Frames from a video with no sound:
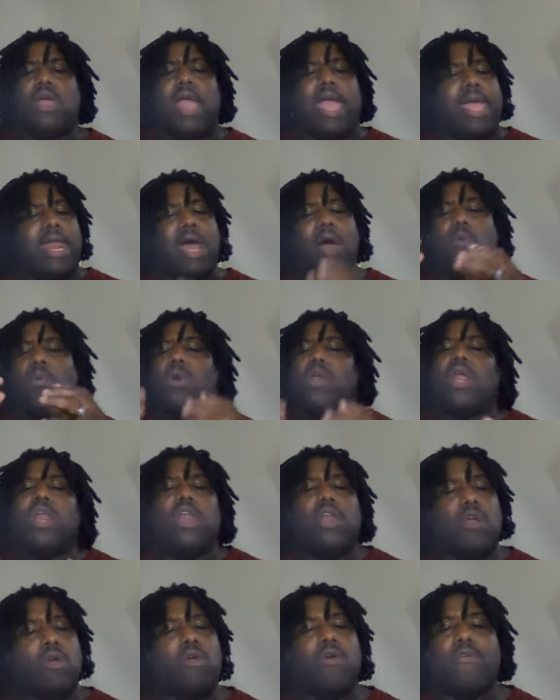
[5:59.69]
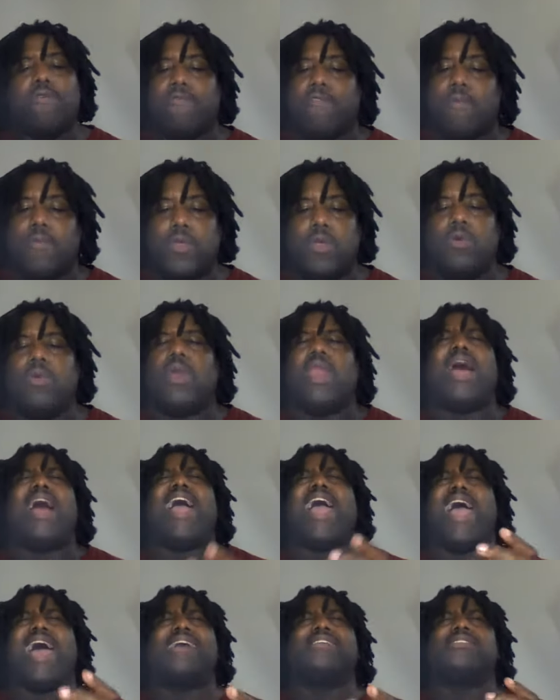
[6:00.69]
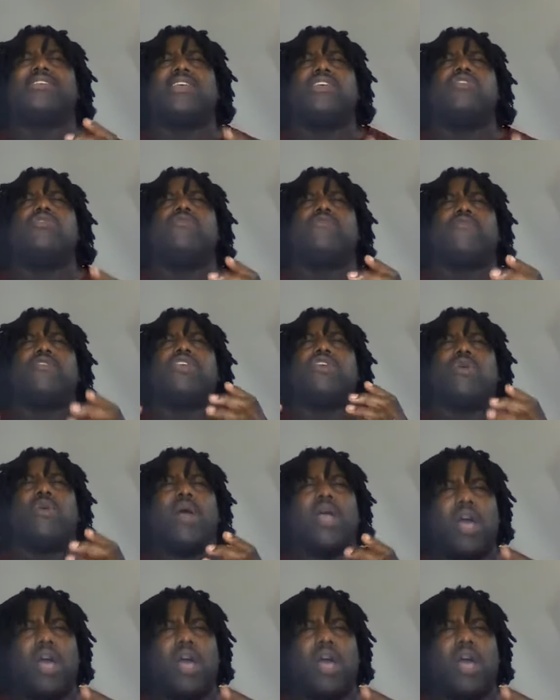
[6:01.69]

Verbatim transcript: And I want to learn from you, and I'm asking you for your